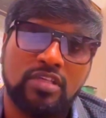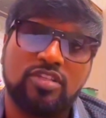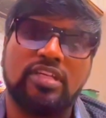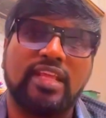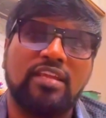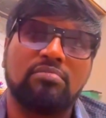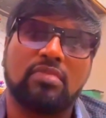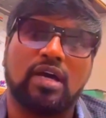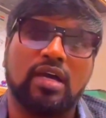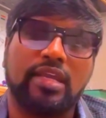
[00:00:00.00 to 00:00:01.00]
So the
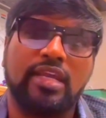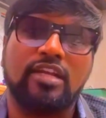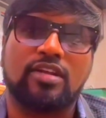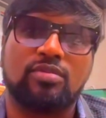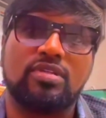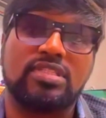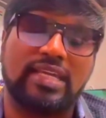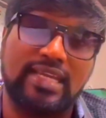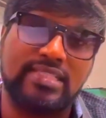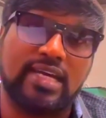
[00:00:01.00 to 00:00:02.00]
team includes
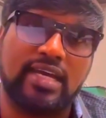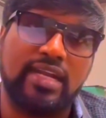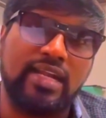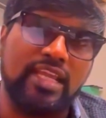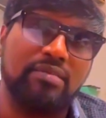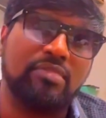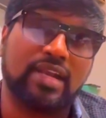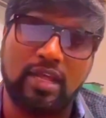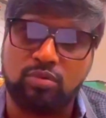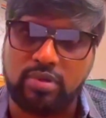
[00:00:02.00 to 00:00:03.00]
SRE team,
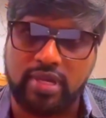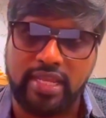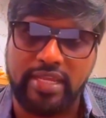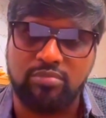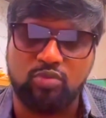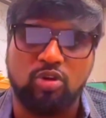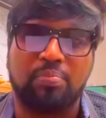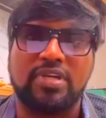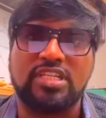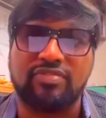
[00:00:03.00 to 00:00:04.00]
cloud team,
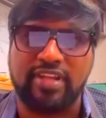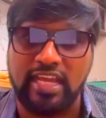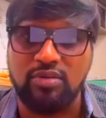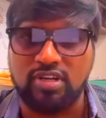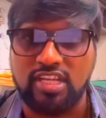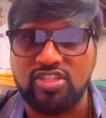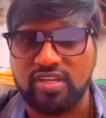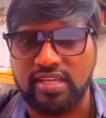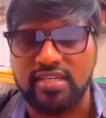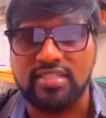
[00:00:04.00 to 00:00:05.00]
OpenShift L1
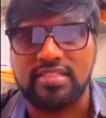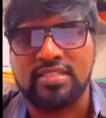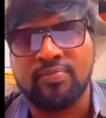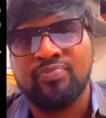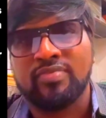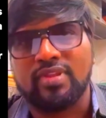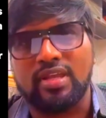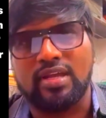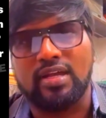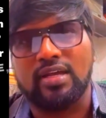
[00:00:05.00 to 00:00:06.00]
engineers,
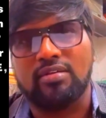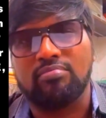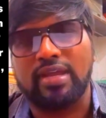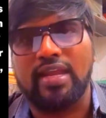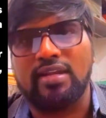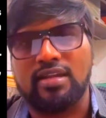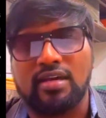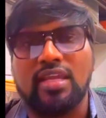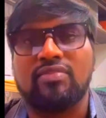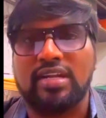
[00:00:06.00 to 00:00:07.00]
and
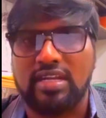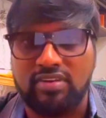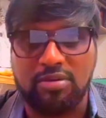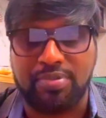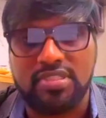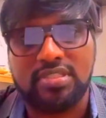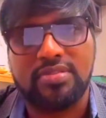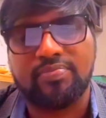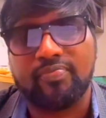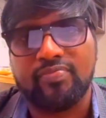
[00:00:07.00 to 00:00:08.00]
even developers.
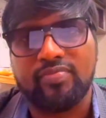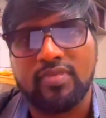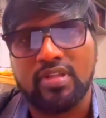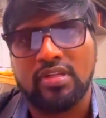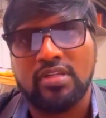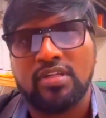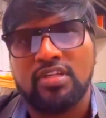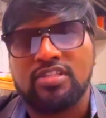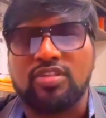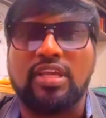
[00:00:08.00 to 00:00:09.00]

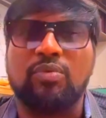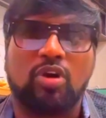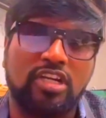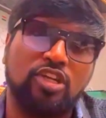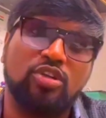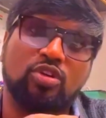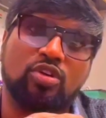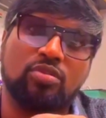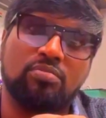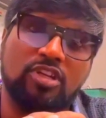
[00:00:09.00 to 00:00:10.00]
So they wanted to
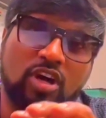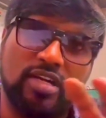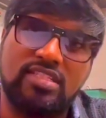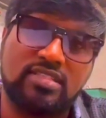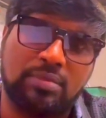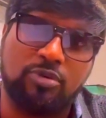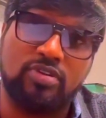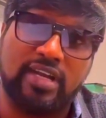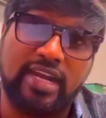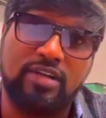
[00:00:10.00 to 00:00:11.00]
know not just
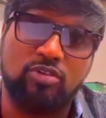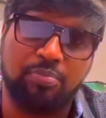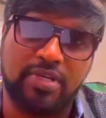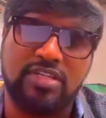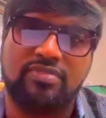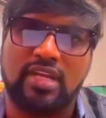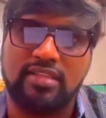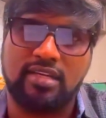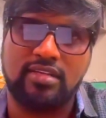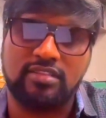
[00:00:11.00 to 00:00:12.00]
about Red Hat OpenShift,
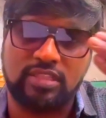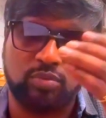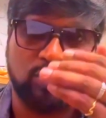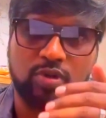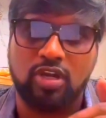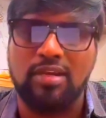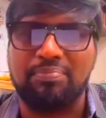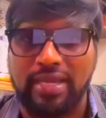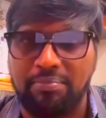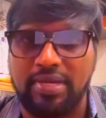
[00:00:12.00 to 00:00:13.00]
rather the overall
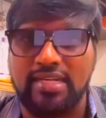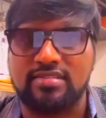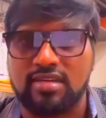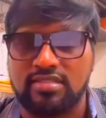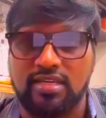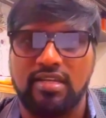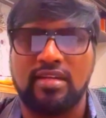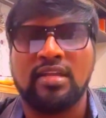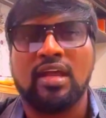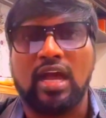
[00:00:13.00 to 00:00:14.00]
pipeline structure,
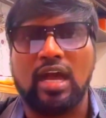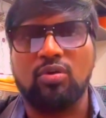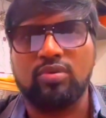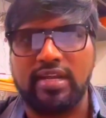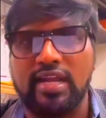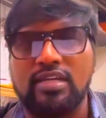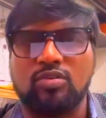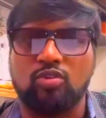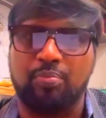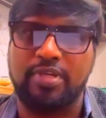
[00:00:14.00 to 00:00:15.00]
how Red Hat
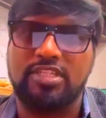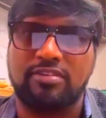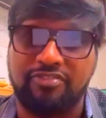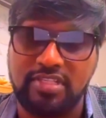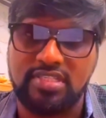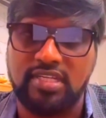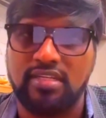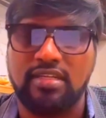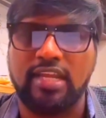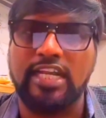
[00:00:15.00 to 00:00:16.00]
OpenShift fits
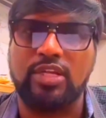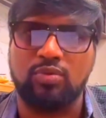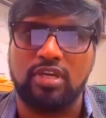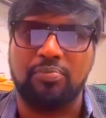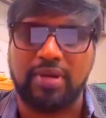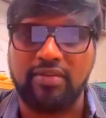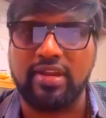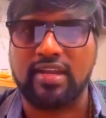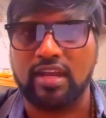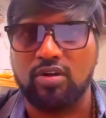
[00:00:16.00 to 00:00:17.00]
in into a
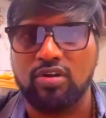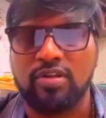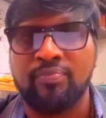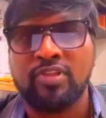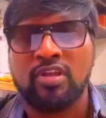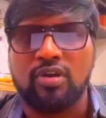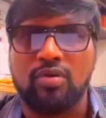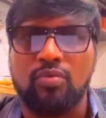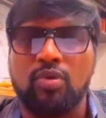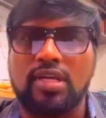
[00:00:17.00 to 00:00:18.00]
private cloud,
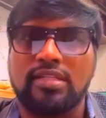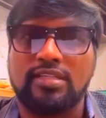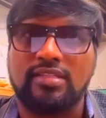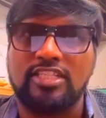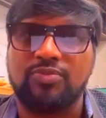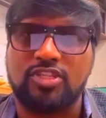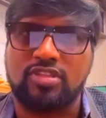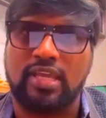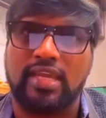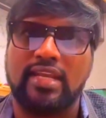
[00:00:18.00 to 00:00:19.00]
what are the things which
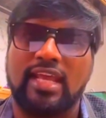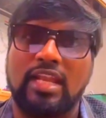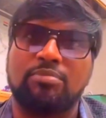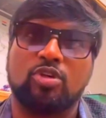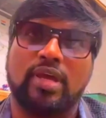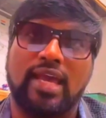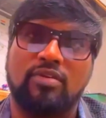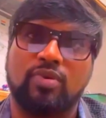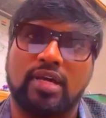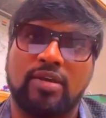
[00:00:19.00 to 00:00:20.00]
they can help to
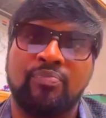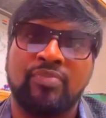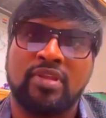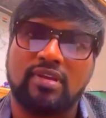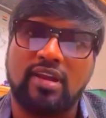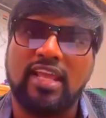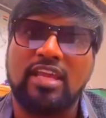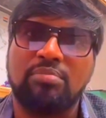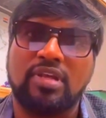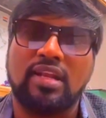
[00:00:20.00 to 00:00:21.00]
have a
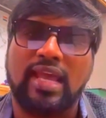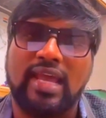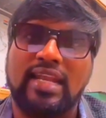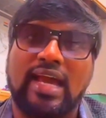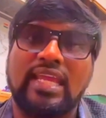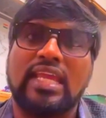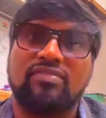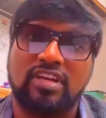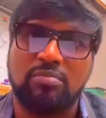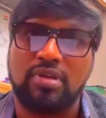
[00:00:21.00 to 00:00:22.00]
reliable and high
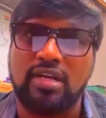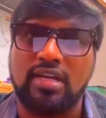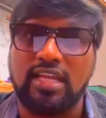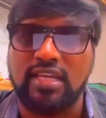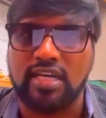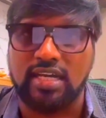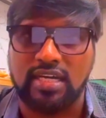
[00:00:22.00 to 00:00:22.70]
availability